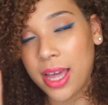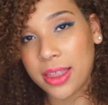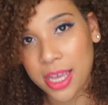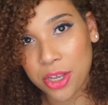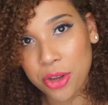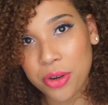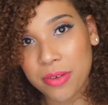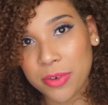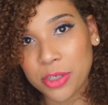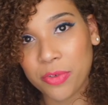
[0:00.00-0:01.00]
thank you,
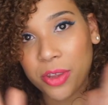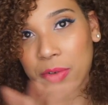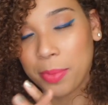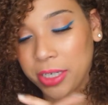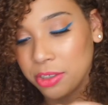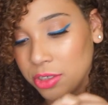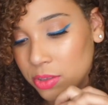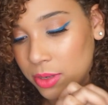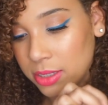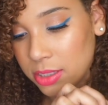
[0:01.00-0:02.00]
universe, for the reminder.
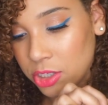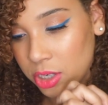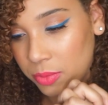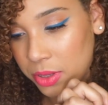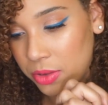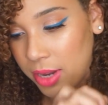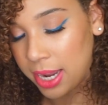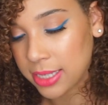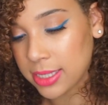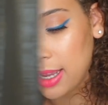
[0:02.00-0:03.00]
Just wanted to share with you
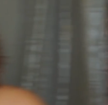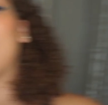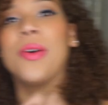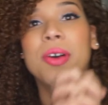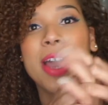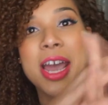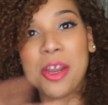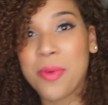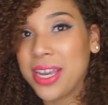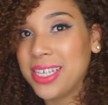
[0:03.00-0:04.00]
guys. So
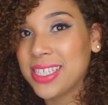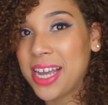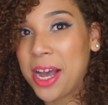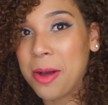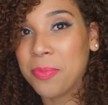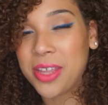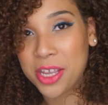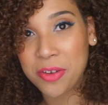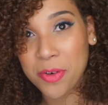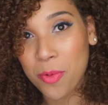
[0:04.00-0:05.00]
anyways,
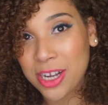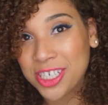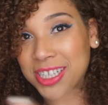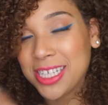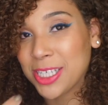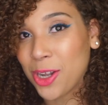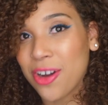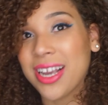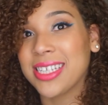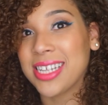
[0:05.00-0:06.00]
thank you for watching this
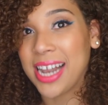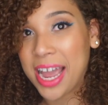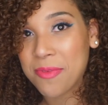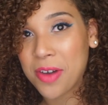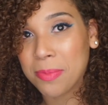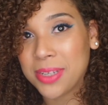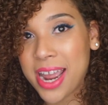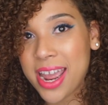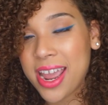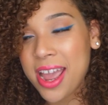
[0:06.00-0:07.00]
long ass life
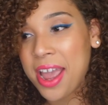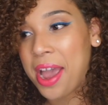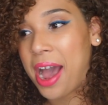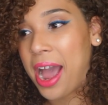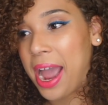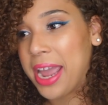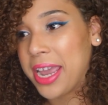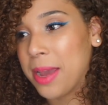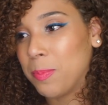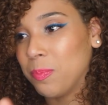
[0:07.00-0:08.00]
update. I
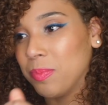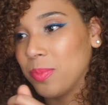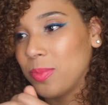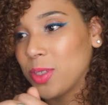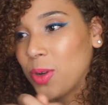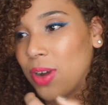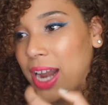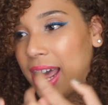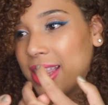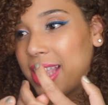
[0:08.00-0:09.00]
am so
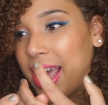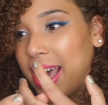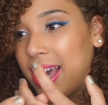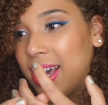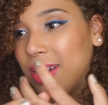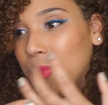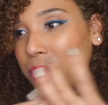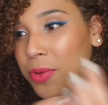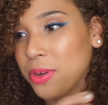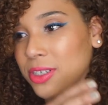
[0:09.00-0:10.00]
glad that
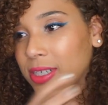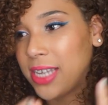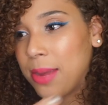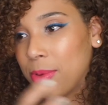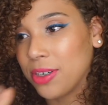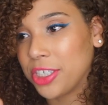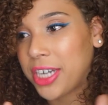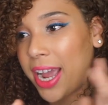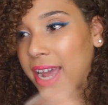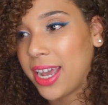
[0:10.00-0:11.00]
we were just able to
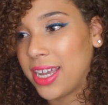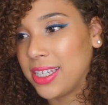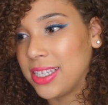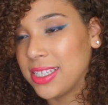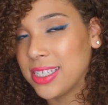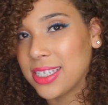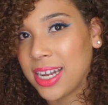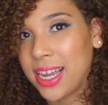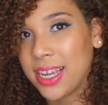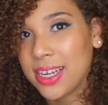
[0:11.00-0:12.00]
chat, and this is
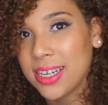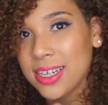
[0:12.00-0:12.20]
like,